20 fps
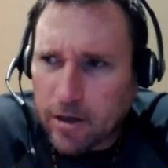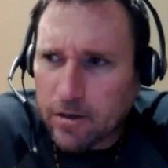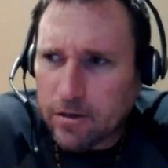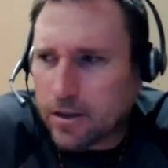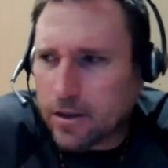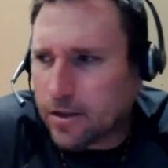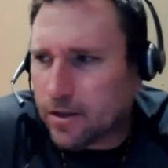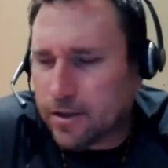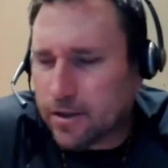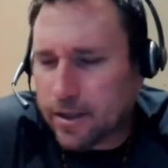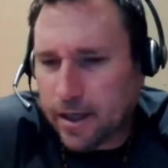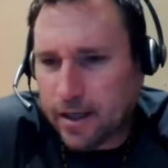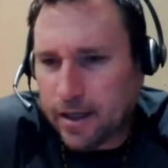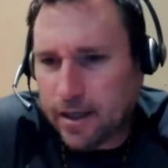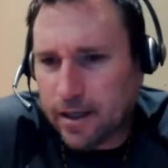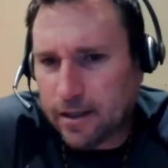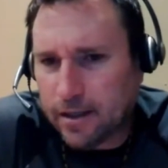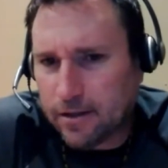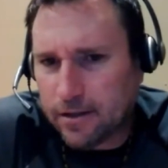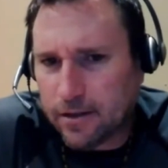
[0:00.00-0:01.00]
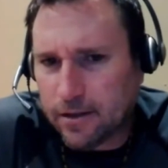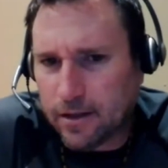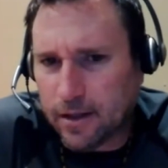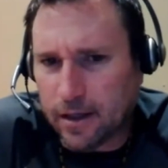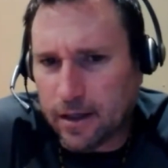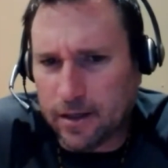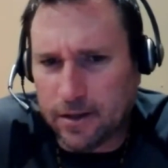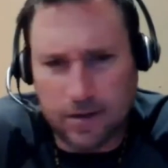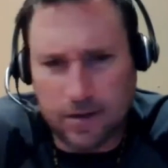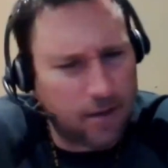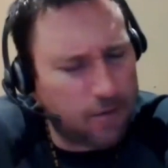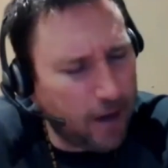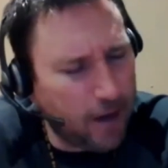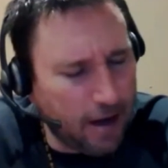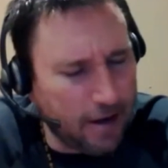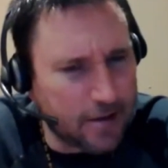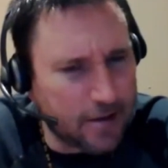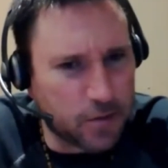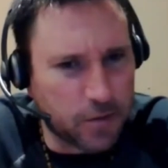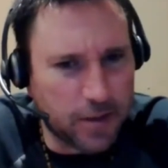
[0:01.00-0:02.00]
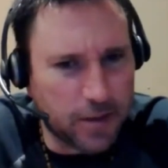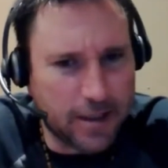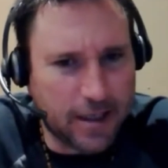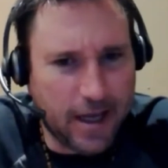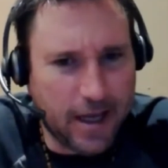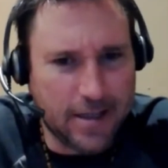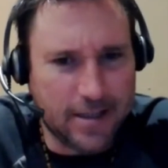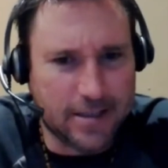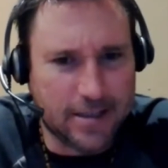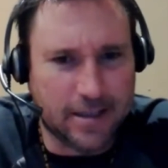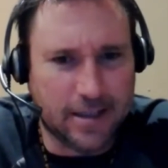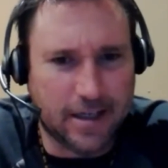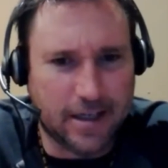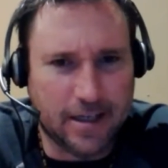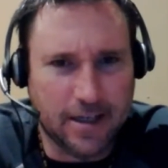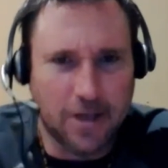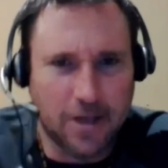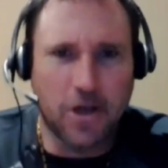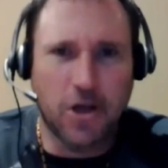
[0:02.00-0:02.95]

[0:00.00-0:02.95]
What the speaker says: you the other day, and you're like, wow, it's really nice to like